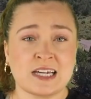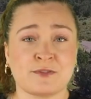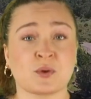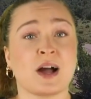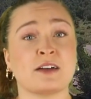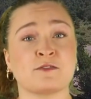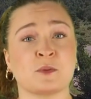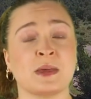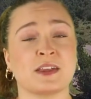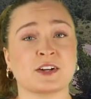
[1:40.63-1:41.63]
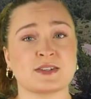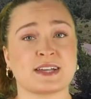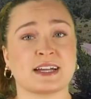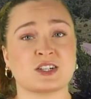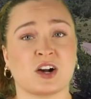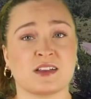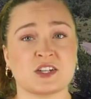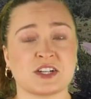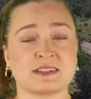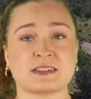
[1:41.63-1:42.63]
If you are unfamiliar,
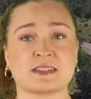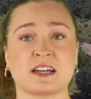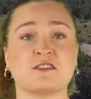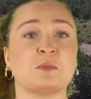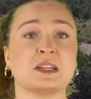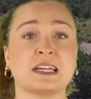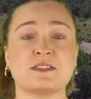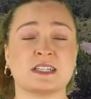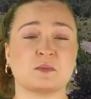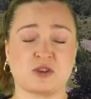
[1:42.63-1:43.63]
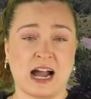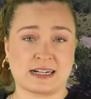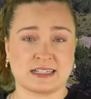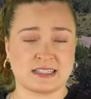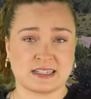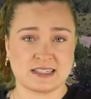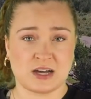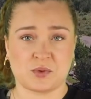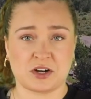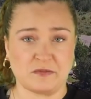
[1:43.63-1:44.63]
Scientology is a set of beliefs and practices
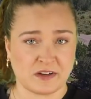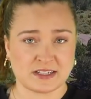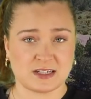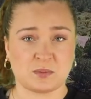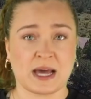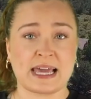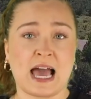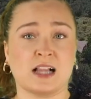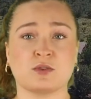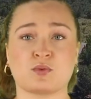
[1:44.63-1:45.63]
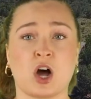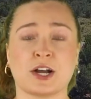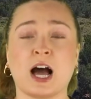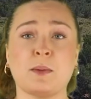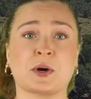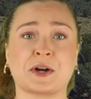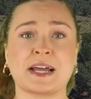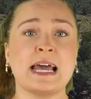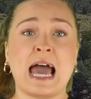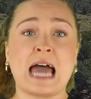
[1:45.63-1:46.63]
that were invented by L. Ron
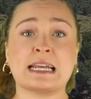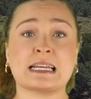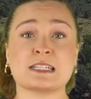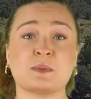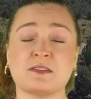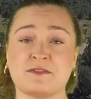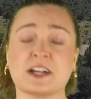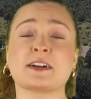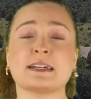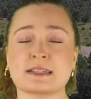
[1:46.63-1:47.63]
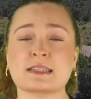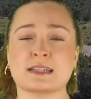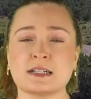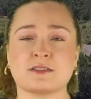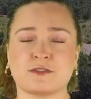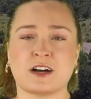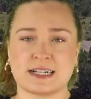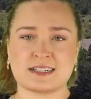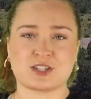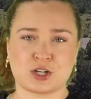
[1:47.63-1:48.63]
Hubbard and it has been variously
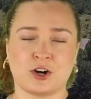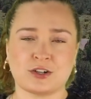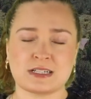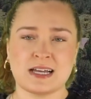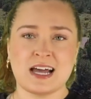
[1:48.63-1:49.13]
defined as a cult.